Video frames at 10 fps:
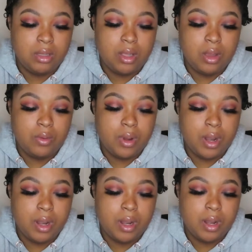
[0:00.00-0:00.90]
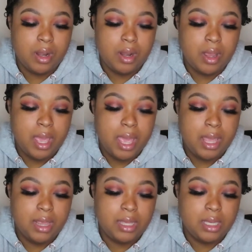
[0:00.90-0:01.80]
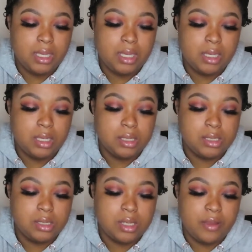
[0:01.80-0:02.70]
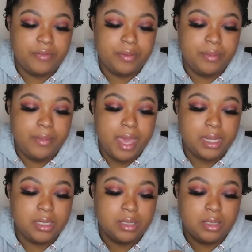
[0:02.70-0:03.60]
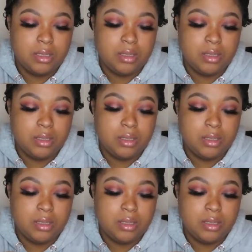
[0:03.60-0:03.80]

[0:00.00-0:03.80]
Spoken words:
Longwear and the Soft Matte